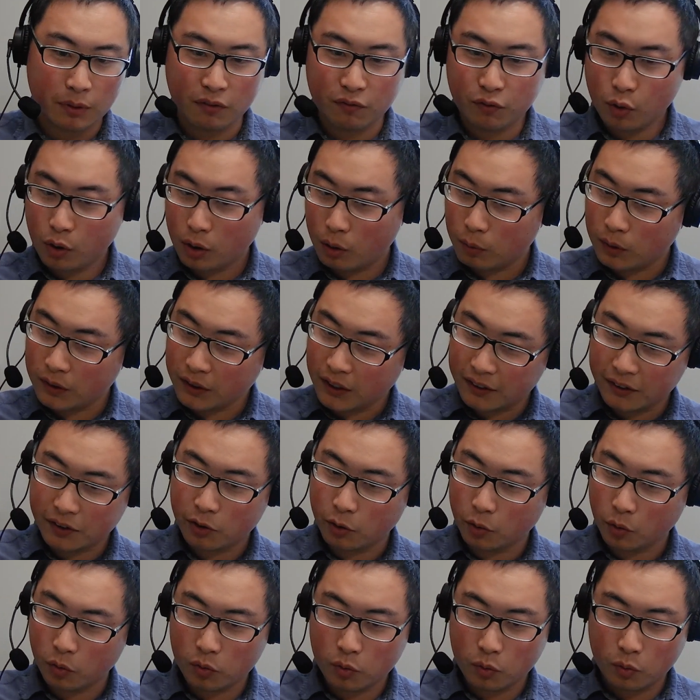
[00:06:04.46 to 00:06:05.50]
before, when light
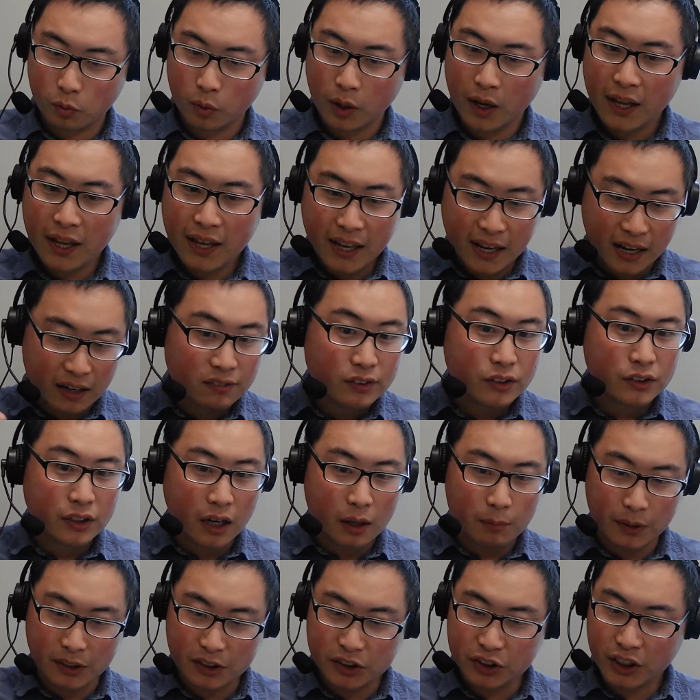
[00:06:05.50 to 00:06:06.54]
goes through, every
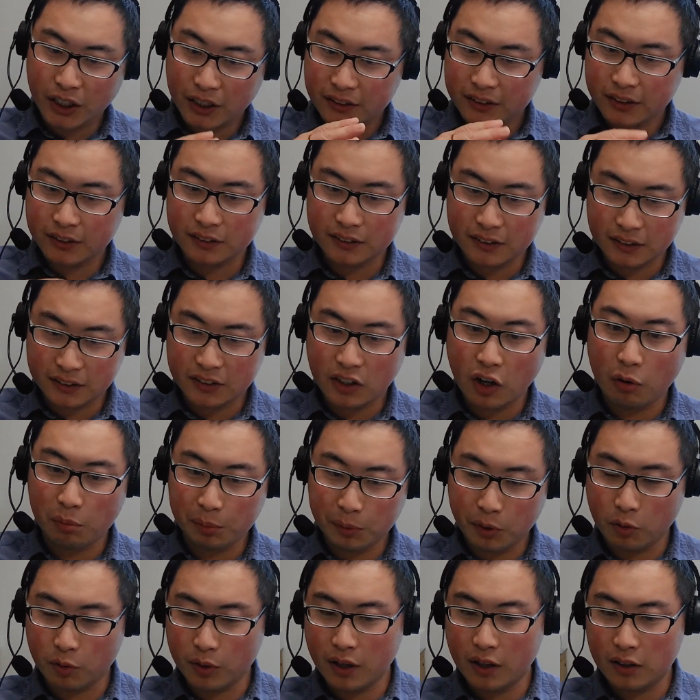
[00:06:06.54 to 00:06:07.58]
time it changes this
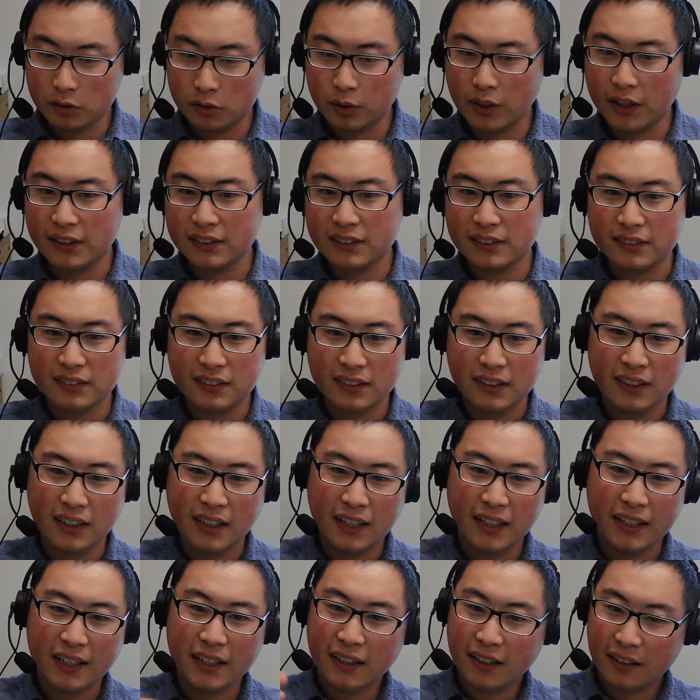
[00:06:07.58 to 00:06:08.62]
optical contrast,
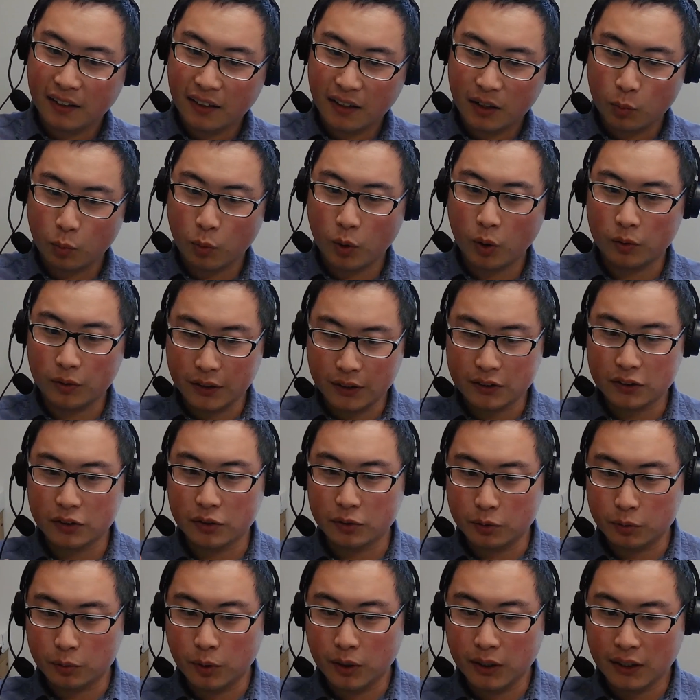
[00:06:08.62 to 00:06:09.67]
it will lead
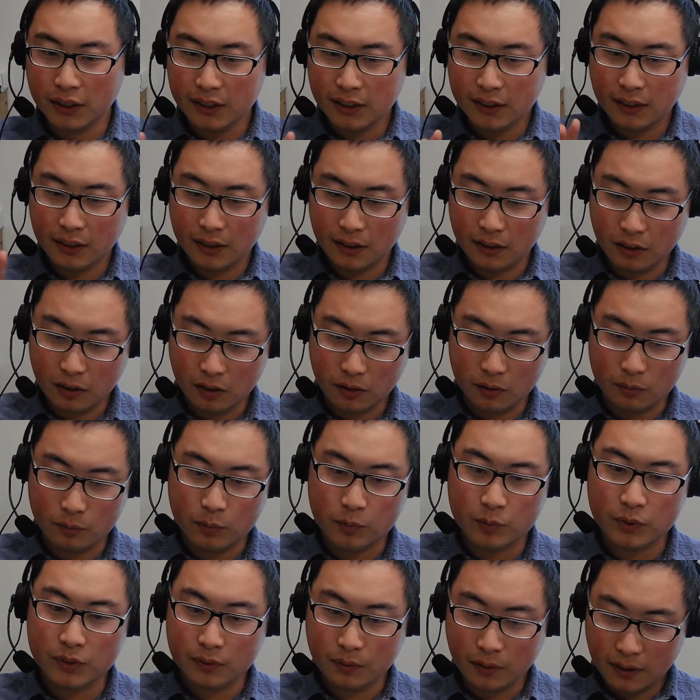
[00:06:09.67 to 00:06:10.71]
to um,
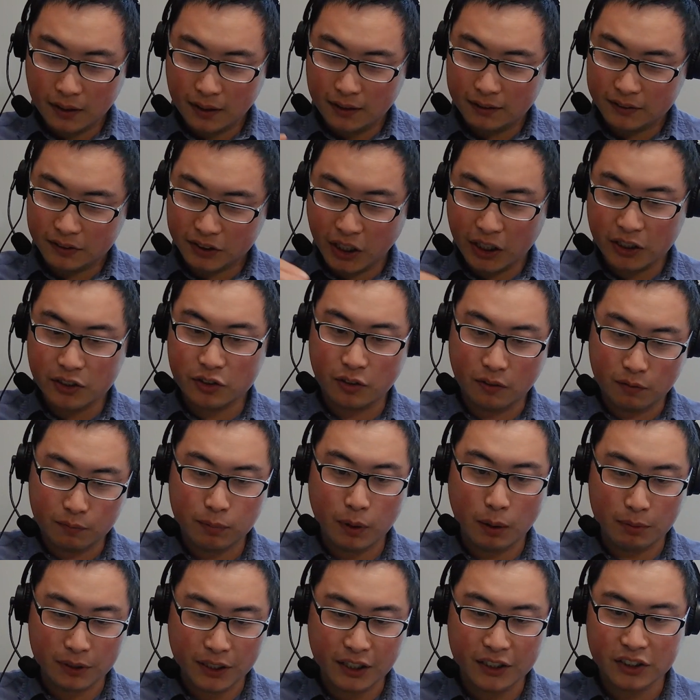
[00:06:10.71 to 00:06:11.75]
change of
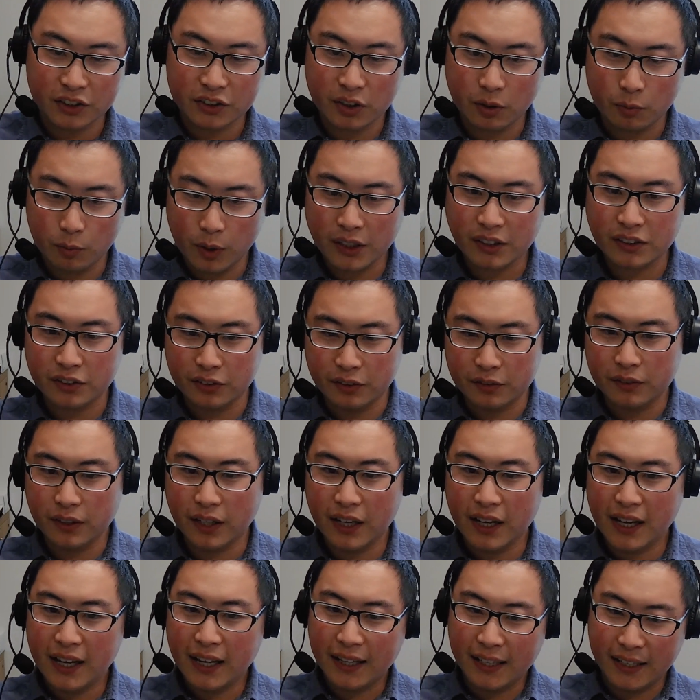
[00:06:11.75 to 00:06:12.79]
propagation direction
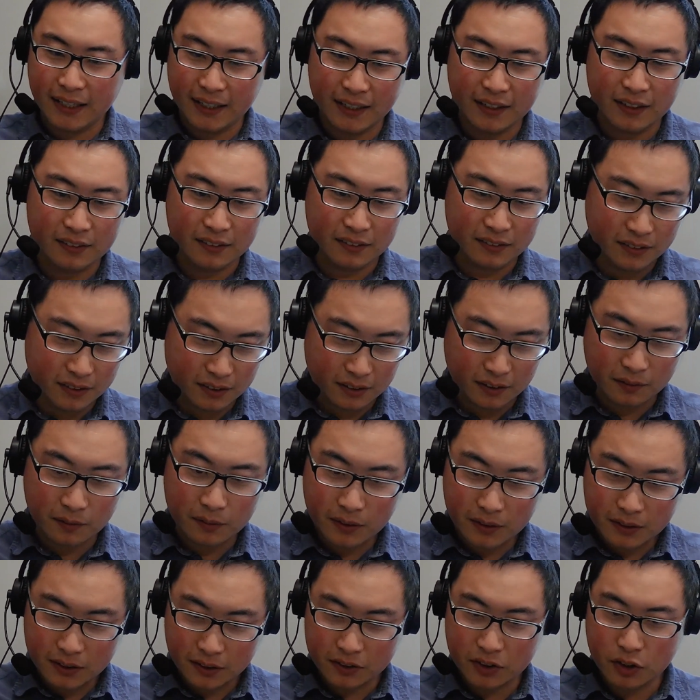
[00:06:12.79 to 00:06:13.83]
and uh,
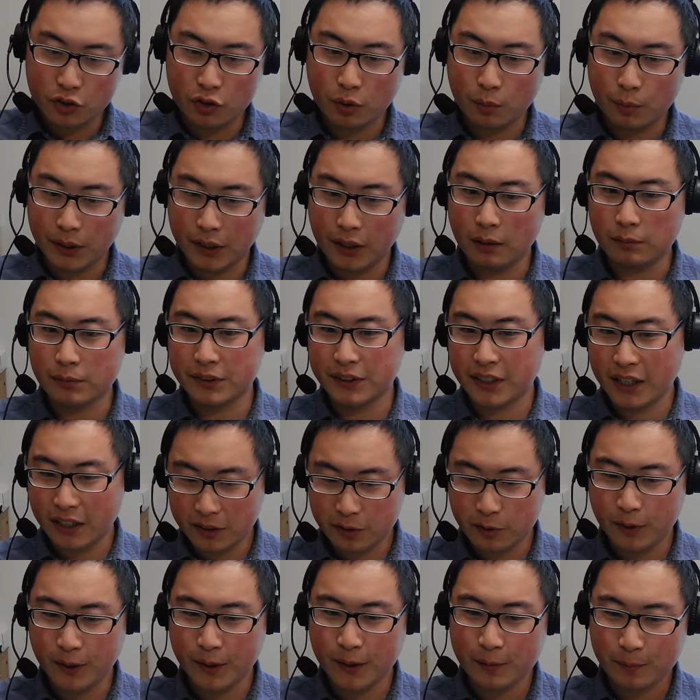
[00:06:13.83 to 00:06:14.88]
the tissue becomes
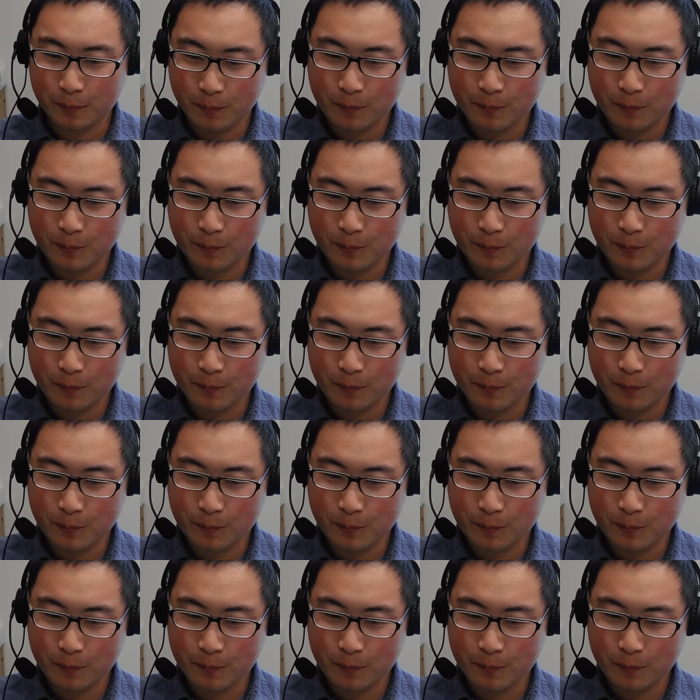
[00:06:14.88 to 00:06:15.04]
scattering.